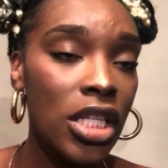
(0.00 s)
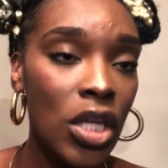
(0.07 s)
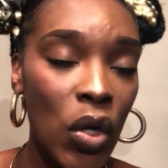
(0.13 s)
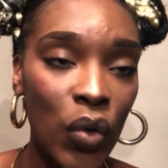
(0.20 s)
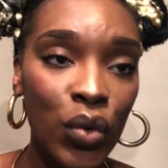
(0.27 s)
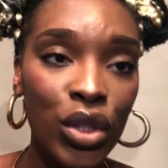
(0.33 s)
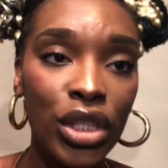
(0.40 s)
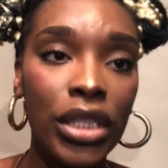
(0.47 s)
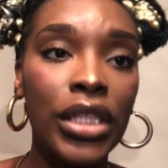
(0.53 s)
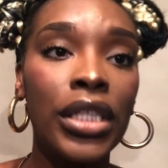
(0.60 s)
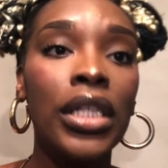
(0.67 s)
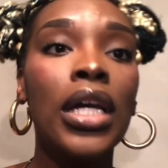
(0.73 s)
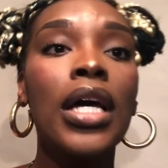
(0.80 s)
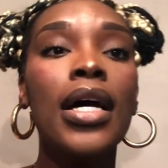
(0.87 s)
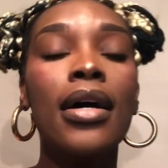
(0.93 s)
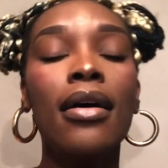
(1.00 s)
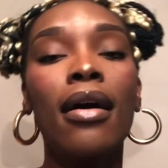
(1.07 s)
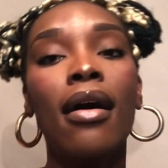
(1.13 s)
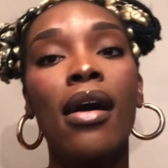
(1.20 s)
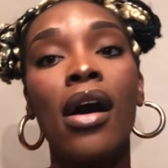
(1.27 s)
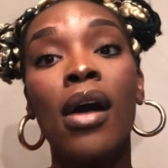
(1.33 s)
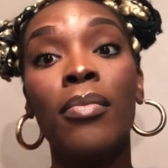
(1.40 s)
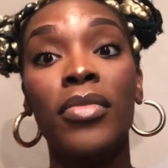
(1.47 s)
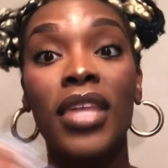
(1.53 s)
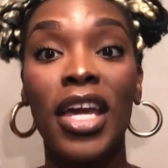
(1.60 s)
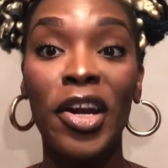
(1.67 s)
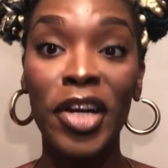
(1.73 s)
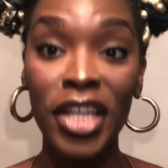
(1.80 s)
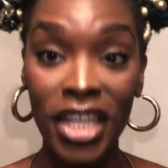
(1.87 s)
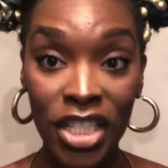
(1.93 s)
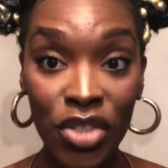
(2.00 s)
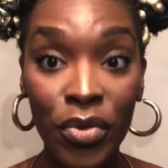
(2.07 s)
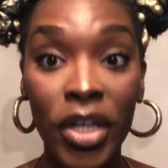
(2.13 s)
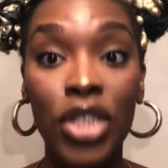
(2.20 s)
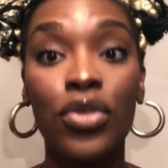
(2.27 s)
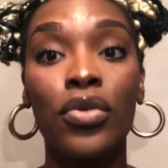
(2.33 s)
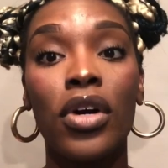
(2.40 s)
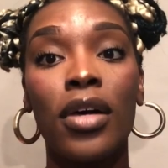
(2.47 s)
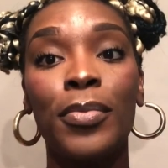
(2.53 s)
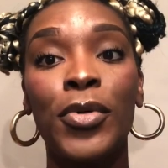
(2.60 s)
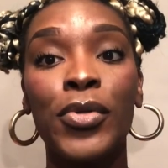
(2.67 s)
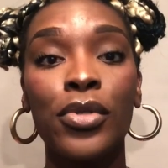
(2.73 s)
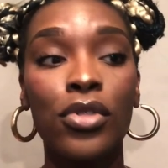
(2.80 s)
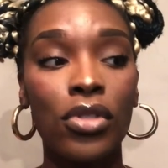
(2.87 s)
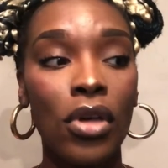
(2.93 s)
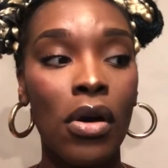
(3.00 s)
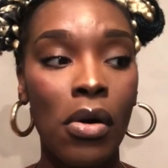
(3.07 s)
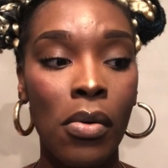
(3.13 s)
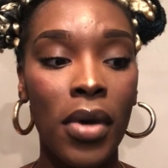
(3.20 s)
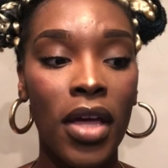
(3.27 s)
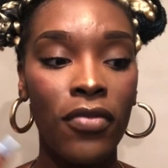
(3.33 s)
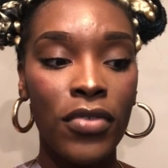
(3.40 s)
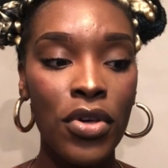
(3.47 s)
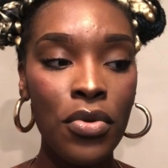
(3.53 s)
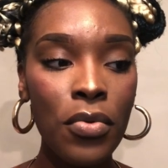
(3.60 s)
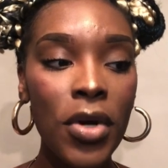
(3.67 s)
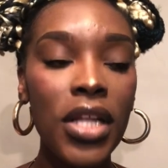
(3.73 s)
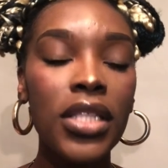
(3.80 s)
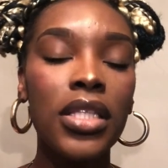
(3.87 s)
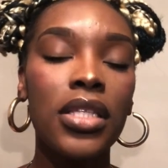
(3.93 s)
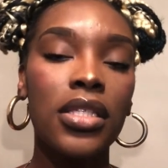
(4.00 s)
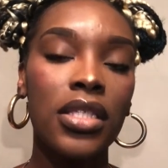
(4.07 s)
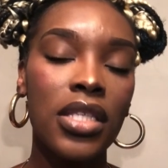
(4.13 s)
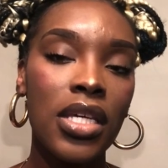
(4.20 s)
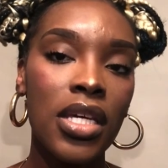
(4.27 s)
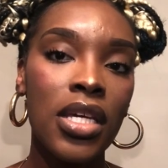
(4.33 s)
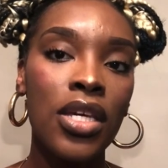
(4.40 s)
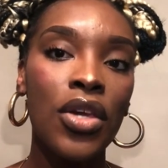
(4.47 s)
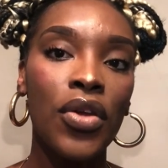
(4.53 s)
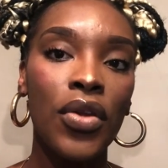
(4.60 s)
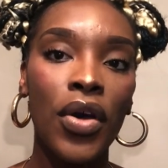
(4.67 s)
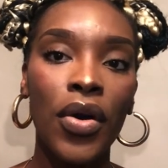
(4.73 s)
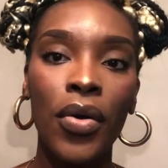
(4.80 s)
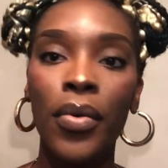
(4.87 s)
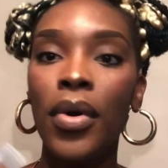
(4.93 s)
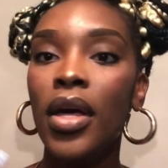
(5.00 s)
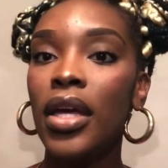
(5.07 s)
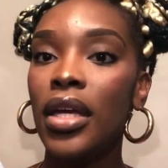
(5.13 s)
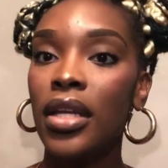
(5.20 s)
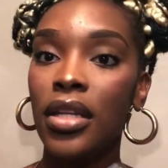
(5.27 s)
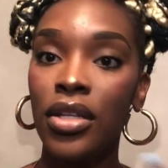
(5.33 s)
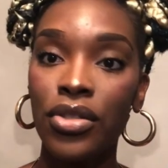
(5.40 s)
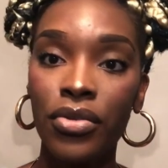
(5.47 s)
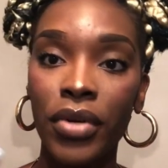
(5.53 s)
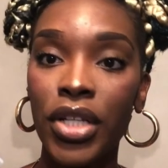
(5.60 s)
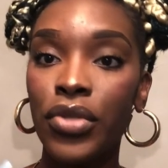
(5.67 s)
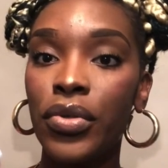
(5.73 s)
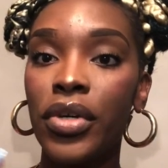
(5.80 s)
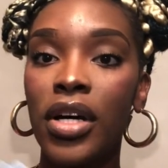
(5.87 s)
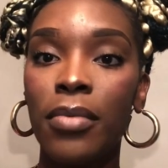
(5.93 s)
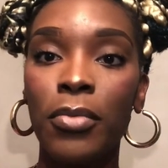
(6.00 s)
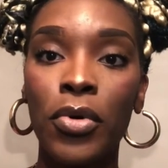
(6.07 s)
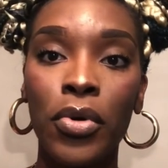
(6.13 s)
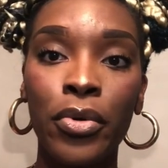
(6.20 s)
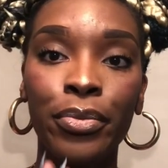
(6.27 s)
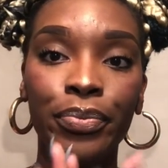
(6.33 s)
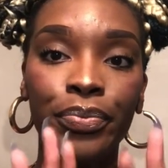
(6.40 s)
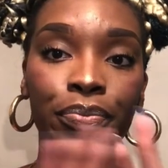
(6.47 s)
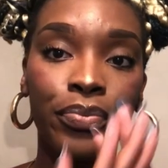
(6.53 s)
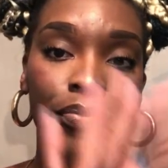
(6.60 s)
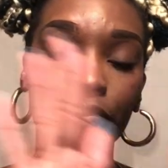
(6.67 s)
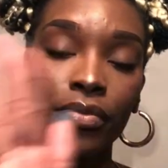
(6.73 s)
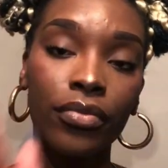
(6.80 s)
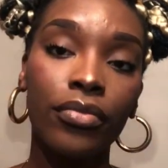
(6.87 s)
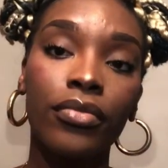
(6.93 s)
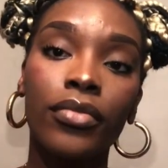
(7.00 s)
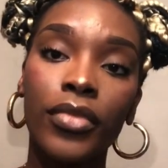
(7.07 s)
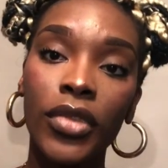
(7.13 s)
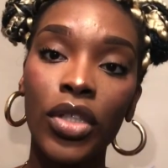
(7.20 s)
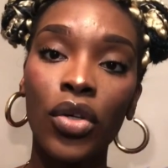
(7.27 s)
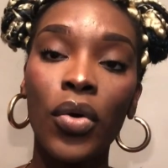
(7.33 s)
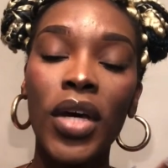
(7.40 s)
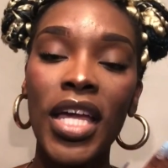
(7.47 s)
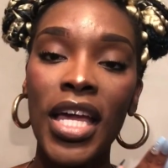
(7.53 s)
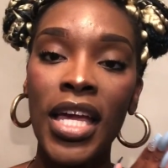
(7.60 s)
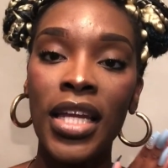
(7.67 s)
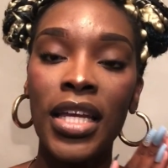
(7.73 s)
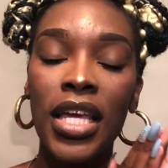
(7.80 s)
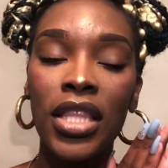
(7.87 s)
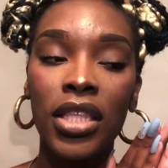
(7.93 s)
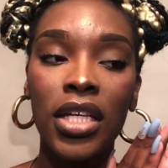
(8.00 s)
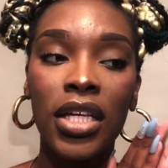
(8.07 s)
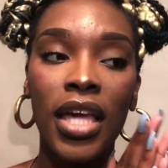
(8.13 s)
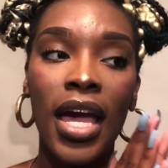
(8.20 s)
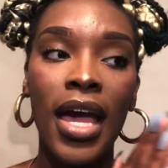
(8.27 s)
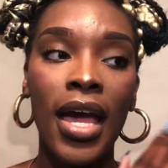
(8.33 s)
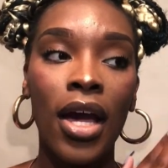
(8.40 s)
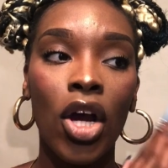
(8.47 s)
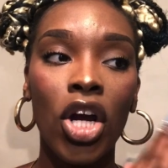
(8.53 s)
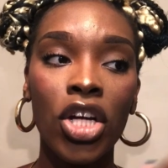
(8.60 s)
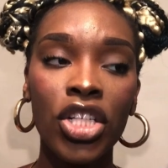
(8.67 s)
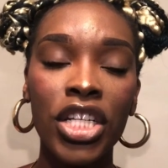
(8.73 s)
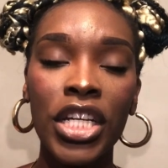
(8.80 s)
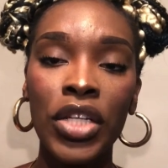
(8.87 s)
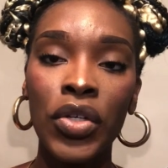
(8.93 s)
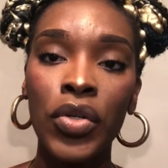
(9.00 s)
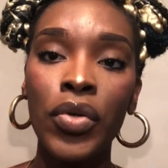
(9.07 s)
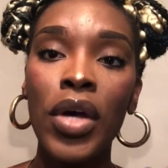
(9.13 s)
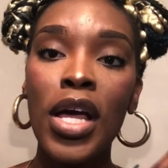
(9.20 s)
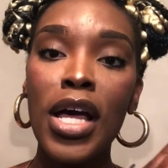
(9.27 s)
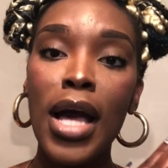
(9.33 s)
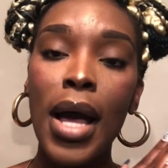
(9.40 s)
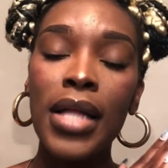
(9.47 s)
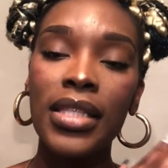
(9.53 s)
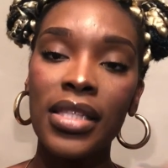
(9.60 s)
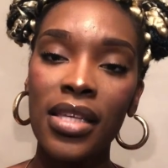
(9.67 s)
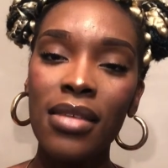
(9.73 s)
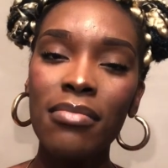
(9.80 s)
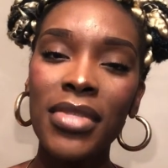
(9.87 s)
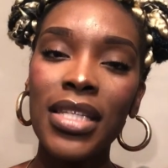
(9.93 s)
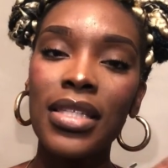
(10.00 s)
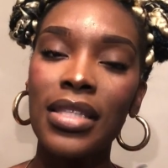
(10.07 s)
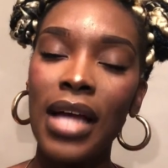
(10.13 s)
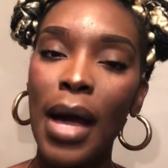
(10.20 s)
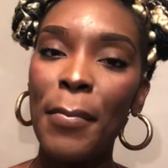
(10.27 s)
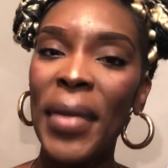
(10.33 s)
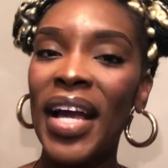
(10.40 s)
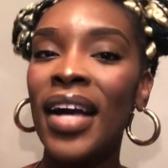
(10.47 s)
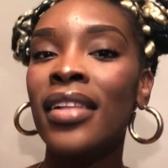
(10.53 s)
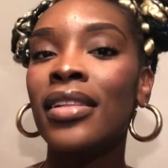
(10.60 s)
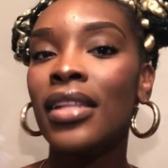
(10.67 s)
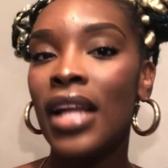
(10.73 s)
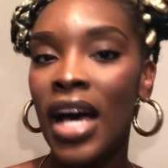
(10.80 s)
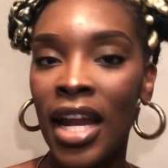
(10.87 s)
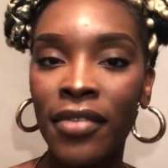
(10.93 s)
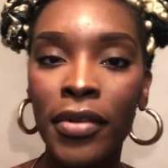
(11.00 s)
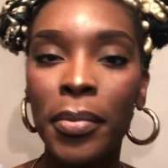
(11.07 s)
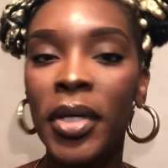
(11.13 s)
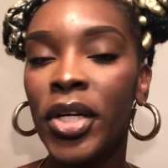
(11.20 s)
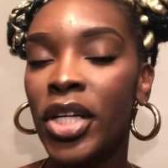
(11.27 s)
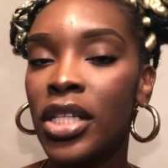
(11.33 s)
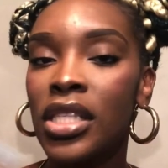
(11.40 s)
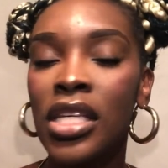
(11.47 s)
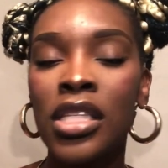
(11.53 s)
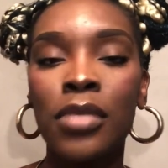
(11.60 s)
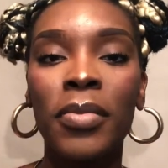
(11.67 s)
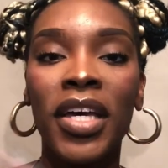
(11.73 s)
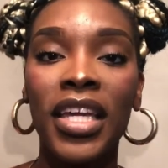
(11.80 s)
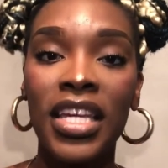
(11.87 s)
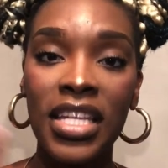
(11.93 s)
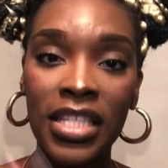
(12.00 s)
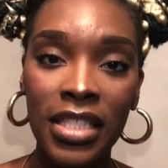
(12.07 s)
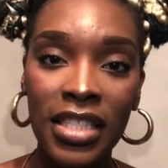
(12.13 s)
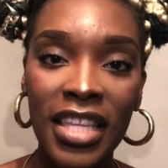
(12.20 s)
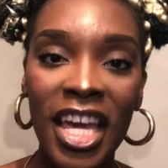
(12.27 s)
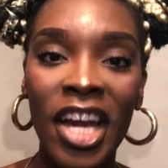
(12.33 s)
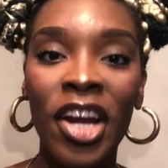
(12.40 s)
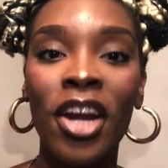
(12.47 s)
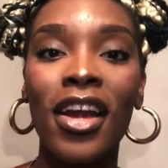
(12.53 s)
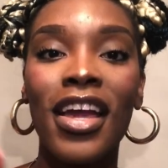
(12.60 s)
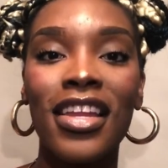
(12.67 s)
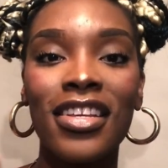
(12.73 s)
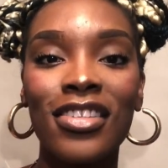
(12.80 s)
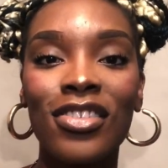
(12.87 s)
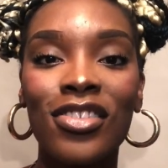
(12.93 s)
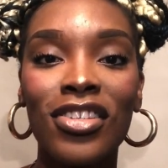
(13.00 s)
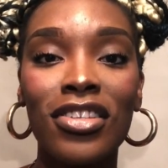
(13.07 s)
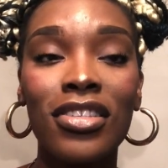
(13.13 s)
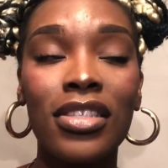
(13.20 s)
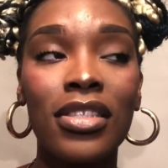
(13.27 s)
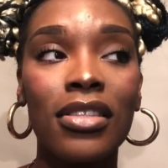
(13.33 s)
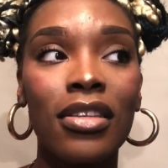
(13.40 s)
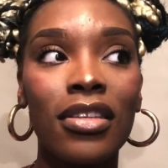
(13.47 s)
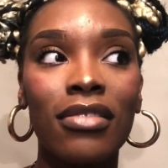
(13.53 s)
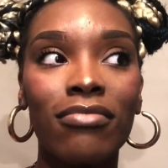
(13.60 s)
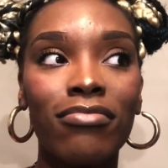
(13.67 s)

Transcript: an OG. They are an interracial couple. So if you want to see, you know, an interracial couple, go ahead and look at her channel. Tim does not make a lot of appearances, but he's there, and it's just